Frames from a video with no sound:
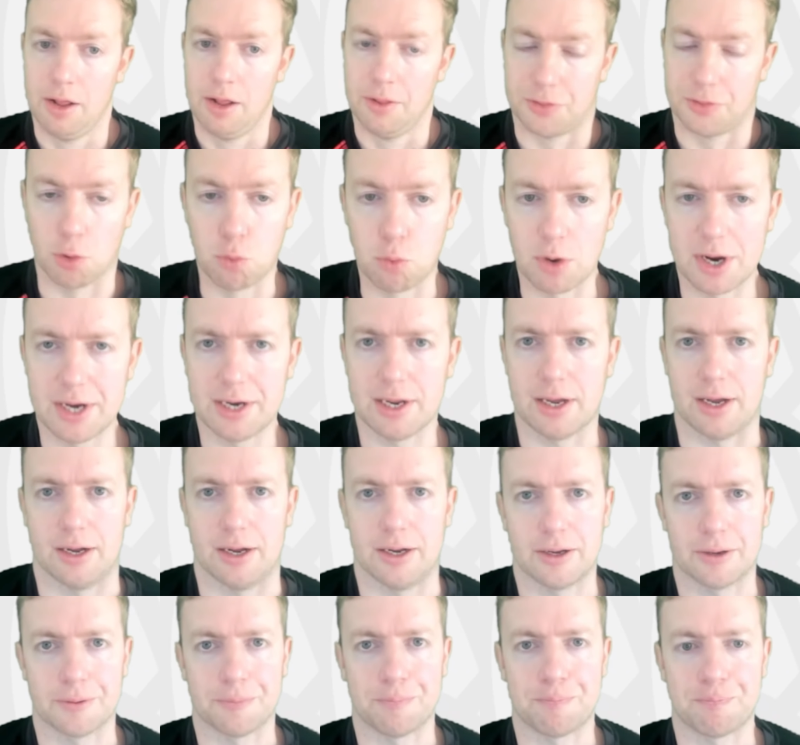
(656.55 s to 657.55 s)
The winner,
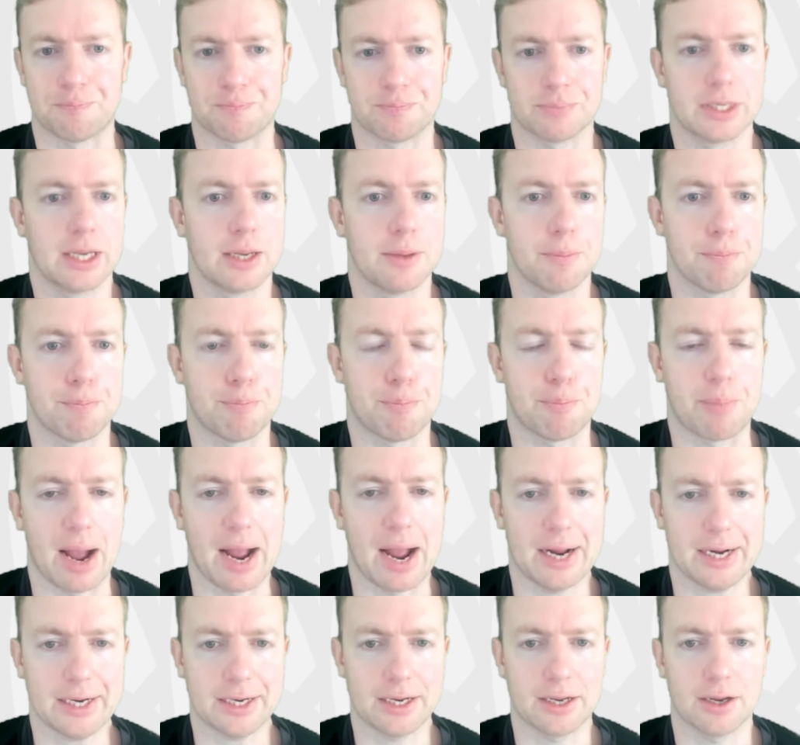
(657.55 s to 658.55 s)

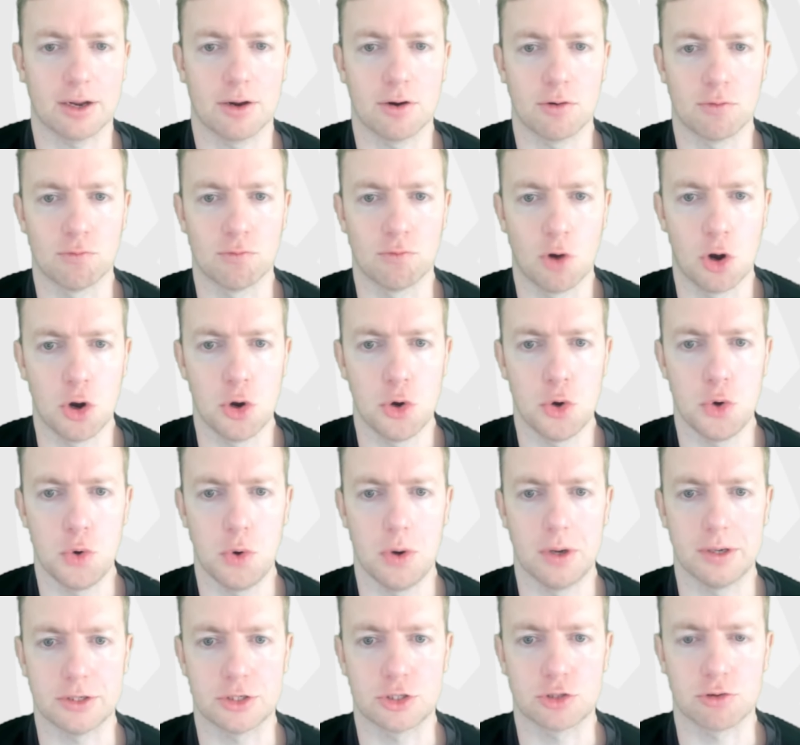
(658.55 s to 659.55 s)
Back Row
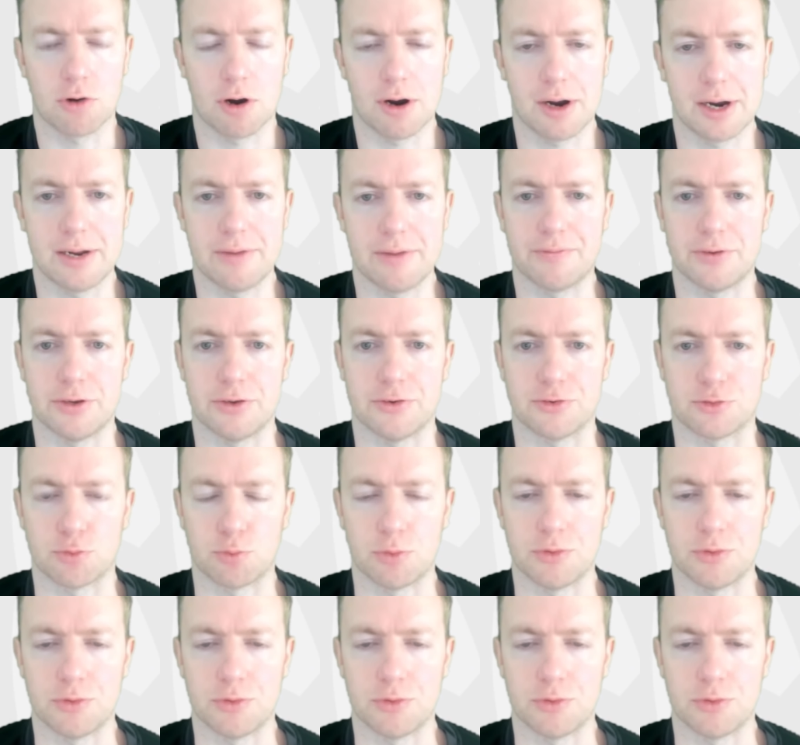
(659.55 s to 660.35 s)
Drivers, was